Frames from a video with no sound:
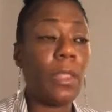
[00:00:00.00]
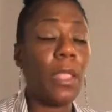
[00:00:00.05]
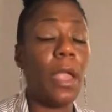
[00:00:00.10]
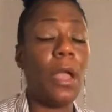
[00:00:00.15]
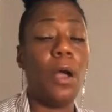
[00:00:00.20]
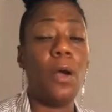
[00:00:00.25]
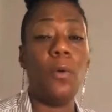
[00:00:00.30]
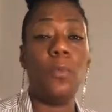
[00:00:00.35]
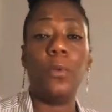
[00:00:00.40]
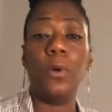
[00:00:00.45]

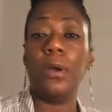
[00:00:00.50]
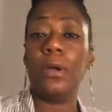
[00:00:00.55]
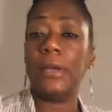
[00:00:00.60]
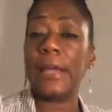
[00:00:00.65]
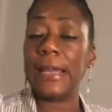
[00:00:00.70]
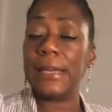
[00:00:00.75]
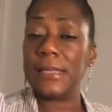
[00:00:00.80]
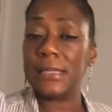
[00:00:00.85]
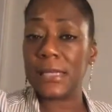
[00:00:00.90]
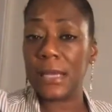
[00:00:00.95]
a world
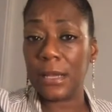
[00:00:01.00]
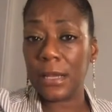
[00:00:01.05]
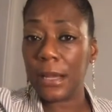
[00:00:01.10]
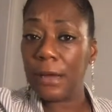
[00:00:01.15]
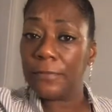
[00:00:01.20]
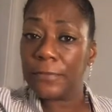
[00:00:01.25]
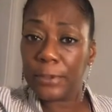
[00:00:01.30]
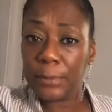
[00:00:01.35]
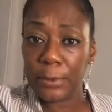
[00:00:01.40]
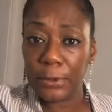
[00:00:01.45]
that is
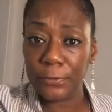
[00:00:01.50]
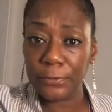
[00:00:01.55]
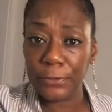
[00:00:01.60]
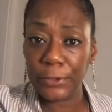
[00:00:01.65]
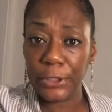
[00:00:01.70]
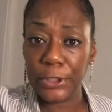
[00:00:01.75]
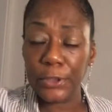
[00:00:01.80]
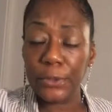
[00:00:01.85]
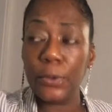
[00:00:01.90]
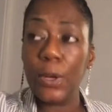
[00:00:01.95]
uncomfortable for
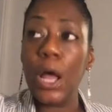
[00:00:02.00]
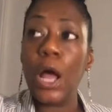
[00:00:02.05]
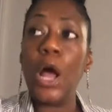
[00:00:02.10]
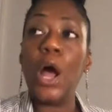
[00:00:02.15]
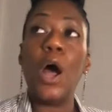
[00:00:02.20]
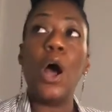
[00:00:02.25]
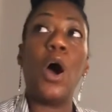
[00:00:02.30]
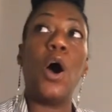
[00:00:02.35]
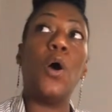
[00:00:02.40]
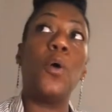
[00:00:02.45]
you,
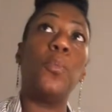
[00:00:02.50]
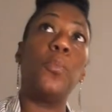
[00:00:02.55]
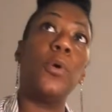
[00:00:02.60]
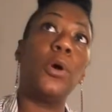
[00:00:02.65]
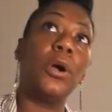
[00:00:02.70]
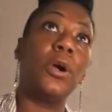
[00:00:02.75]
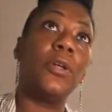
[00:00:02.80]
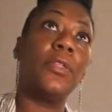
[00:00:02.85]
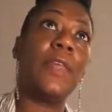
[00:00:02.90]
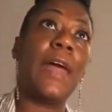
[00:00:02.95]
a
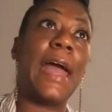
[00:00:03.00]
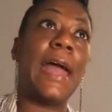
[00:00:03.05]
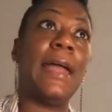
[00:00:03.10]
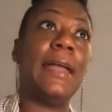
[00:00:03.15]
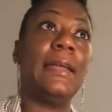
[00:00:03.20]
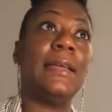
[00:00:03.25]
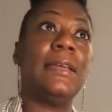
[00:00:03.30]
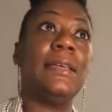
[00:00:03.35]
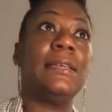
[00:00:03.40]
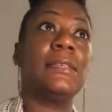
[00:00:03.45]
world that
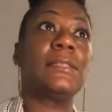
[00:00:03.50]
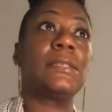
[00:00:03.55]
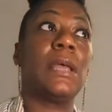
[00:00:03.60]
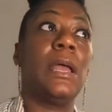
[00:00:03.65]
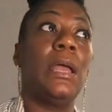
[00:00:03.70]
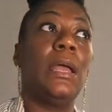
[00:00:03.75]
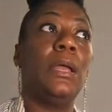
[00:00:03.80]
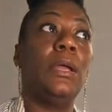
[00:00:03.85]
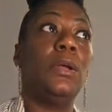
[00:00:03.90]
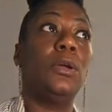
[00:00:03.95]
is
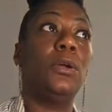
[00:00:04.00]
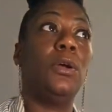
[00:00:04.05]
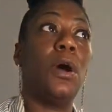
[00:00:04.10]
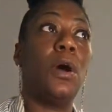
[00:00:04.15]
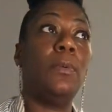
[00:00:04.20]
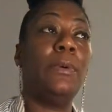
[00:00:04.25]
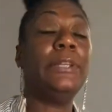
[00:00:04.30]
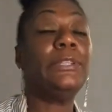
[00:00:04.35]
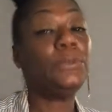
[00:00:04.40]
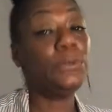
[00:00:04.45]

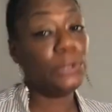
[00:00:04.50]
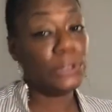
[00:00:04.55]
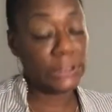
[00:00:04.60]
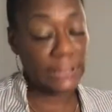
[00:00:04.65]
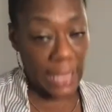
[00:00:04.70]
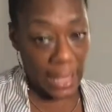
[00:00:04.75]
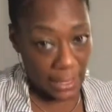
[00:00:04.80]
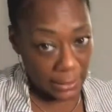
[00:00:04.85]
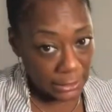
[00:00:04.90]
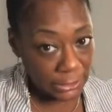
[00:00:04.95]
going to
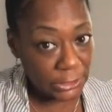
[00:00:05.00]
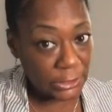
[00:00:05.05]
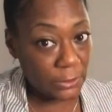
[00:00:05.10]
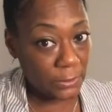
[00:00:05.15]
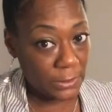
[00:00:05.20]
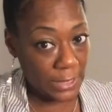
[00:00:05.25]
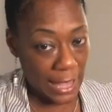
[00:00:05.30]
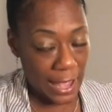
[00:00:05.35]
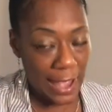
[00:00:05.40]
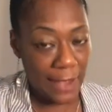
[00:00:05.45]
challenge your
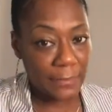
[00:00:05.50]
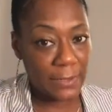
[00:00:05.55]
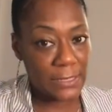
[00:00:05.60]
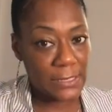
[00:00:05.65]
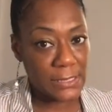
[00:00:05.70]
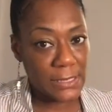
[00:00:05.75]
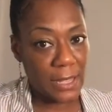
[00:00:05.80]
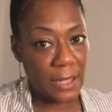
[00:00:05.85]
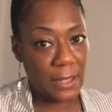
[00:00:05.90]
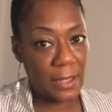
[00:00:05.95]

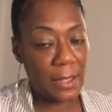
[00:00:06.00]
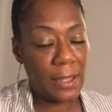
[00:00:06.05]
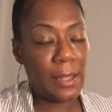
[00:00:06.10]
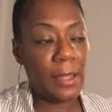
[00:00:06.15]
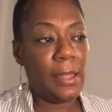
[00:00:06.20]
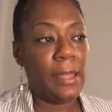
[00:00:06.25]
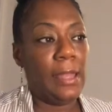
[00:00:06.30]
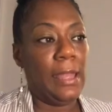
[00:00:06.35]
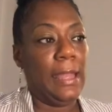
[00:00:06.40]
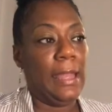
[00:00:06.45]
character
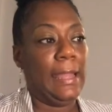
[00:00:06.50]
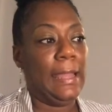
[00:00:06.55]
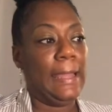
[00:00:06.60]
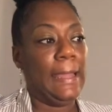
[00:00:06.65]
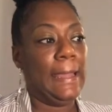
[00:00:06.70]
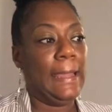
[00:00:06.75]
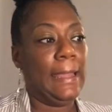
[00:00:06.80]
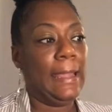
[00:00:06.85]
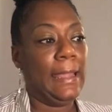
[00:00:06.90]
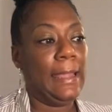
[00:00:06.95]

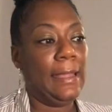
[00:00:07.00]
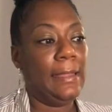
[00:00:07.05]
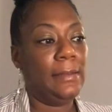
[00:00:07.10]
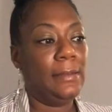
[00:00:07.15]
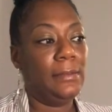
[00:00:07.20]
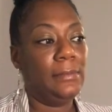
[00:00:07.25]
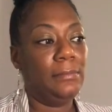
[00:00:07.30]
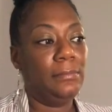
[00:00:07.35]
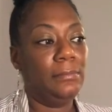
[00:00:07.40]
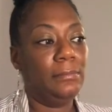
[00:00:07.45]

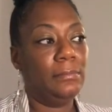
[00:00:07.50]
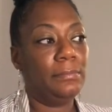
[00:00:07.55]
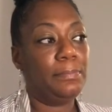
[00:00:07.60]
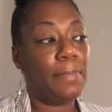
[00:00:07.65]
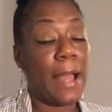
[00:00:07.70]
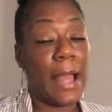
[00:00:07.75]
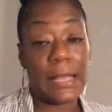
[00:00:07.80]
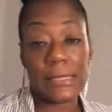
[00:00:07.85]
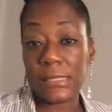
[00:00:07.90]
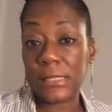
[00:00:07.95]
and
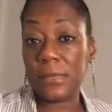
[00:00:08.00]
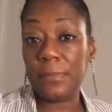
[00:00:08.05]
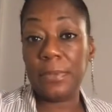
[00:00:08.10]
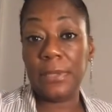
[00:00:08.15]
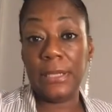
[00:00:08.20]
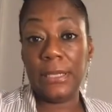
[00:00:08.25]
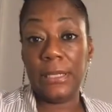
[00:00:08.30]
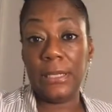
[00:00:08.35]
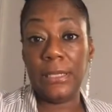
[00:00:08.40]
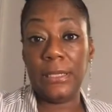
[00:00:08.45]

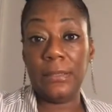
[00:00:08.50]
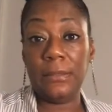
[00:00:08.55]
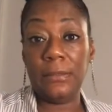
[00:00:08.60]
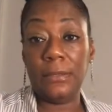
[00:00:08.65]
possibly,